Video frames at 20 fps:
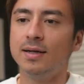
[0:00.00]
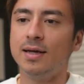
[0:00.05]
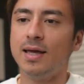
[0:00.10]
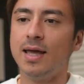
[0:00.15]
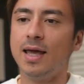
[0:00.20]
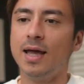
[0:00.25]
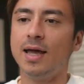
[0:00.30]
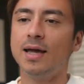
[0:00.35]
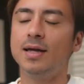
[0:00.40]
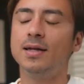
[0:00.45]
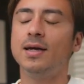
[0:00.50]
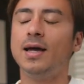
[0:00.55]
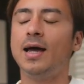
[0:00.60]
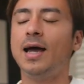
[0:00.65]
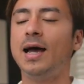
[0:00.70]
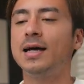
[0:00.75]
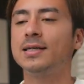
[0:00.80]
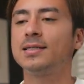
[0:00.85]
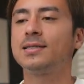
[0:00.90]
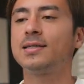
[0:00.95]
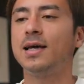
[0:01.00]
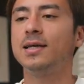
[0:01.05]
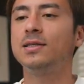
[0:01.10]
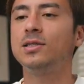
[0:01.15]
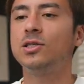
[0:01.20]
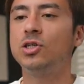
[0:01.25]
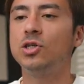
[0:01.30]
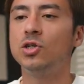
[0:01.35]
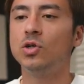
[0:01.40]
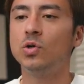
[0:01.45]
and ask it
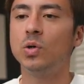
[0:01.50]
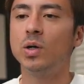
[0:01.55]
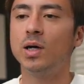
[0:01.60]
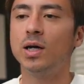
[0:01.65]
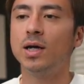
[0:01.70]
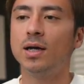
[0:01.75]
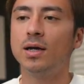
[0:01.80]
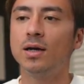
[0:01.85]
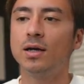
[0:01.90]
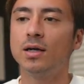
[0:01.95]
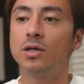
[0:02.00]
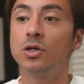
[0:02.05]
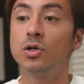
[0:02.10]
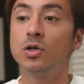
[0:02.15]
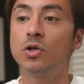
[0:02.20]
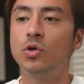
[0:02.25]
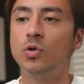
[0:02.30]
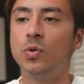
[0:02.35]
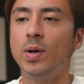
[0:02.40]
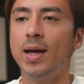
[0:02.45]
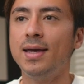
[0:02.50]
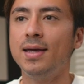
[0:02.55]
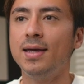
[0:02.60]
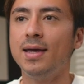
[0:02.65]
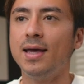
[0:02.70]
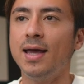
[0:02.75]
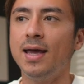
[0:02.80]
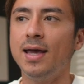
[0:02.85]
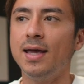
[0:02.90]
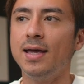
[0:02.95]
to create
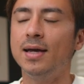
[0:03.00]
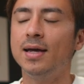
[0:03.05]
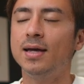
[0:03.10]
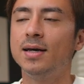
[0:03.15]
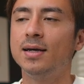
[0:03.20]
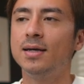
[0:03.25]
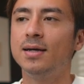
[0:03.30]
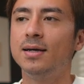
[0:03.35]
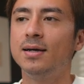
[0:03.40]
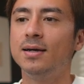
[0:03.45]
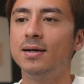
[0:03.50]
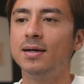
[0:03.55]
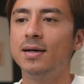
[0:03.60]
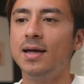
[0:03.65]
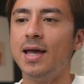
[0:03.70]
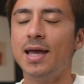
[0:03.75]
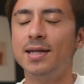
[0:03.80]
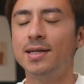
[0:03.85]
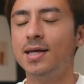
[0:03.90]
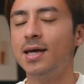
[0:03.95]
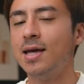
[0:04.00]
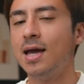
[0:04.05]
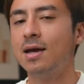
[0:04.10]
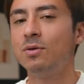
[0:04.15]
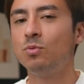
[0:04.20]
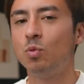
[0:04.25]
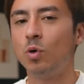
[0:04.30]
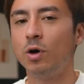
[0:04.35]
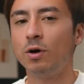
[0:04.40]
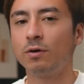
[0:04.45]
a
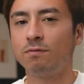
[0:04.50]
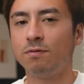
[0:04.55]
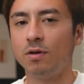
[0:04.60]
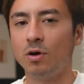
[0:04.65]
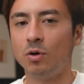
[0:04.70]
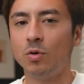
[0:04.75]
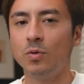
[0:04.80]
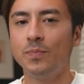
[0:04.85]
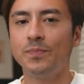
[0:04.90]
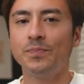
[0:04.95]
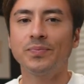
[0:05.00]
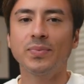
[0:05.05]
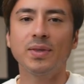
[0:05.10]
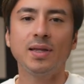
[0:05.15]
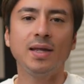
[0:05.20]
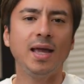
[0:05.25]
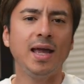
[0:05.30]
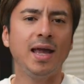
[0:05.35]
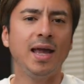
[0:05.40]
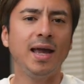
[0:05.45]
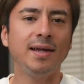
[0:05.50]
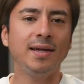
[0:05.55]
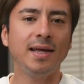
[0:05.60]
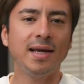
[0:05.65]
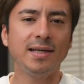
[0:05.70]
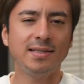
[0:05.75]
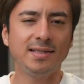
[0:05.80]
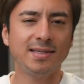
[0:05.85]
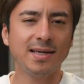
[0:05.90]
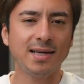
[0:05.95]
n8n workflow in
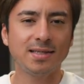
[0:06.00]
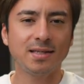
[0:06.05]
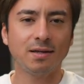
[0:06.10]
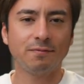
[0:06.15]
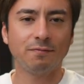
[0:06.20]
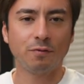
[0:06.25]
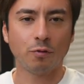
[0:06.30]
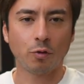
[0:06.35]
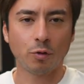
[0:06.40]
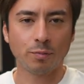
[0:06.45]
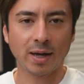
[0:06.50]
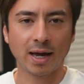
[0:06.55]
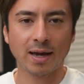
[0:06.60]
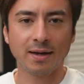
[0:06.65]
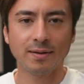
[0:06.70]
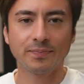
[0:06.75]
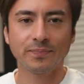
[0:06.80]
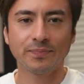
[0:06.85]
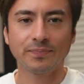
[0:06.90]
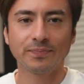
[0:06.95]
a JSON format.